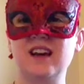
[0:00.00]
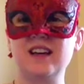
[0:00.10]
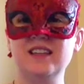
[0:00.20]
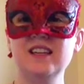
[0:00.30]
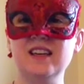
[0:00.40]

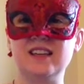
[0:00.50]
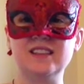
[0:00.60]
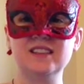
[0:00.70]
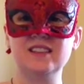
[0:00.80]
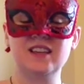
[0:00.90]

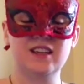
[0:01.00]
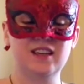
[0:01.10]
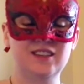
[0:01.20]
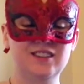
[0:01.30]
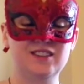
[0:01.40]
ideas
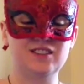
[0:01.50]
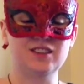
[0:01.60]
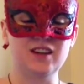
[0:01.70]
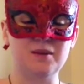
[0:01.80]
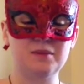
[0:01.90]

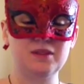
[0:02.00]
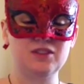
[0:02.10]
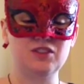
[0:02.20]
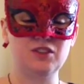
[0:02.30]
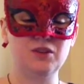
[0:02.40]
stood up
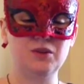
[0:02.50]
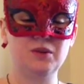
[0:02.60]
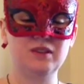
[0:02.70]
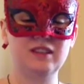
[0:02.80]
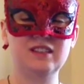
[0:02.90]

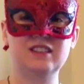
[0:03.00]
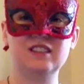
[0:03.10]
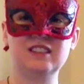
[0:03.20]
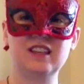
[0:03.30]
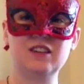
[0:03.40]
to this
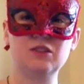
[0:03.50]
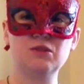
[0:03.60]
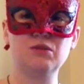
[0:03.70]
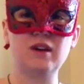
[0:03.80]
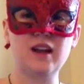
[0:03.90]
just
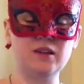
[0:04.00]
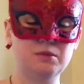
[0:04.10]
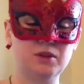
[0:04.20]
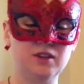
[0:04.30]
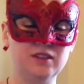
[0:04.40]

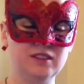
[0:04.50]
incredible